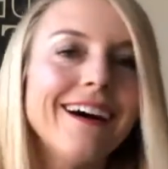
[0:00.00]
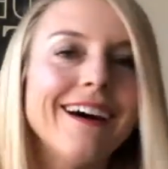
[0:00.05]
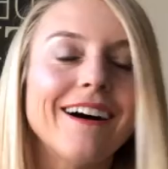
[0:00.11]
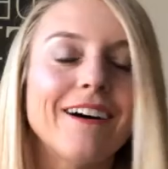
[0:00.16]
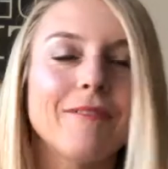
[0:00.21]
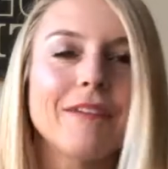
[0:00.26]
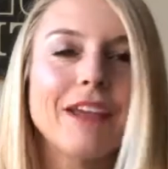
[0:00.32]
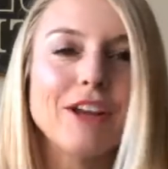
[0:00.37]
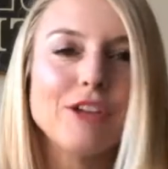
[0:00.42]

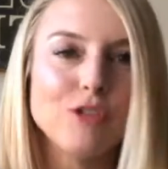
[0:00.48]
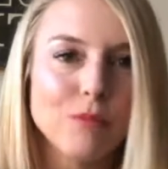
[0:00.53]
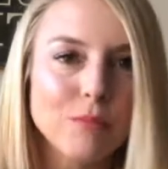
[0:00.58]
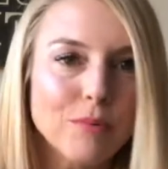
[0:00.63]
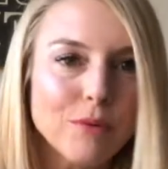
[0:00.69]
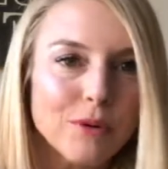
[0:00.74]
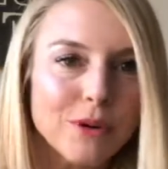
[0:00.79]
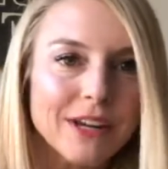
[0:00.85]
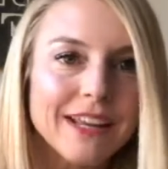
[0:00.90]
Can
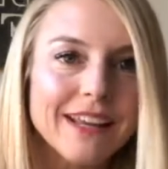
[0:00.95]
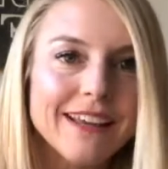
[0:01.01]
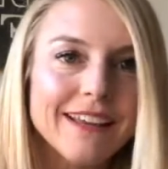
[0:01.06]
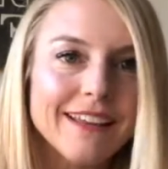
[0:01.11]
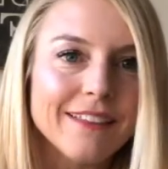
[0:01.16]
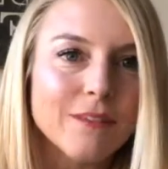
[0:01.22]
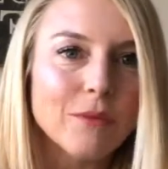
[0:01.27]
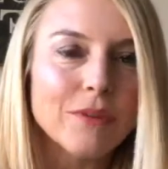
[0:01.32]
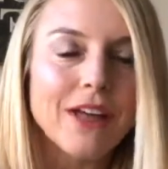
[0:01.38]
you
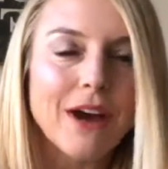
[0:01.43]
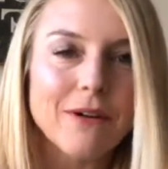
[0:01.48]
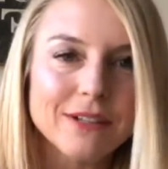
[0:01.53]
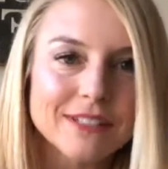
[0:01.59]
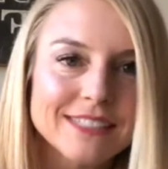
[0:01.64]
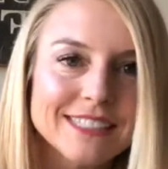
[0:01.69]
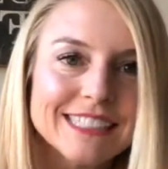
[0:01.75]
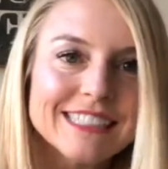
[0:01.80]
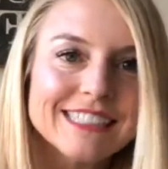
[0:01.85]
breathe
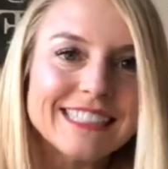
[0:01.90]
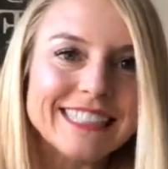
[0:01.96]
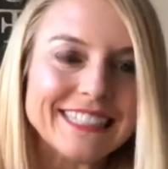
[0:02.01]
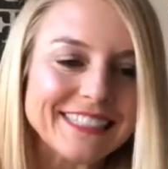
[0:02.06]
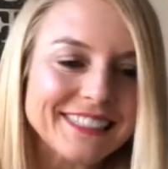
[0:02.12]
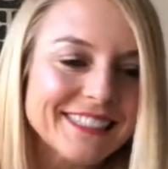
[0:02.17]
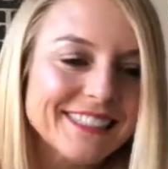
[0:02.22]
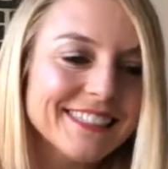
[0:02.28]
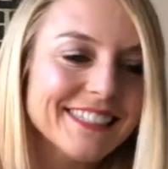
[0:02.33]
without
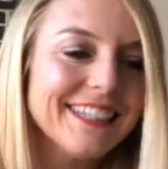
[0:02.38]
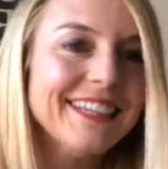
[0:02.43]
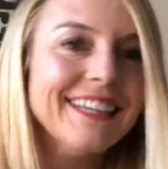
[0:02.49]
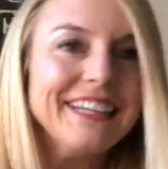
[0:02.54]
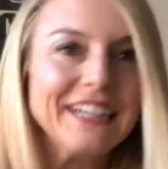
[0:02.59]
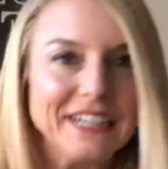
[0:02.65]
assistance?